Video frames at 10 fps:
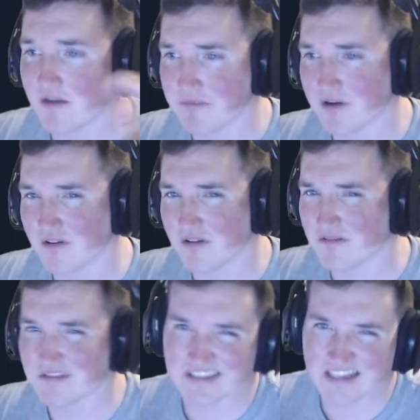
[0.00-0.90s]
But
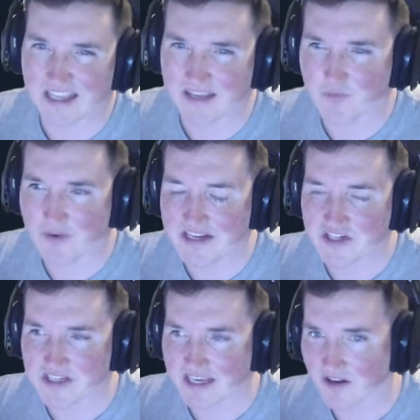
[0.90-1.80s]
if we can
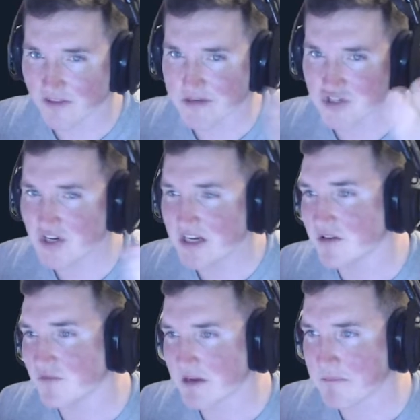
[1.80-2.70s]
just get on the
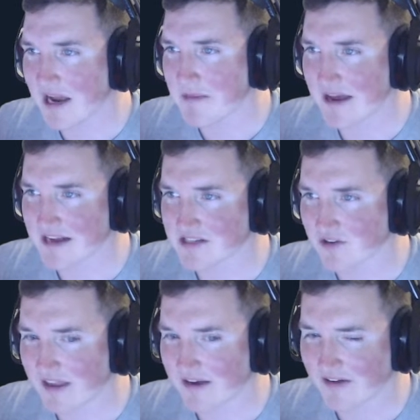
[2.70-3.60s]
machine, we can bypass all
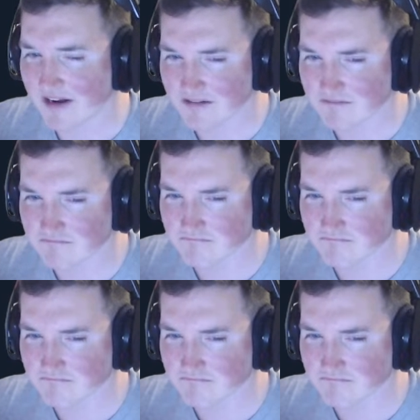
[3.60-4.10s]
that, right?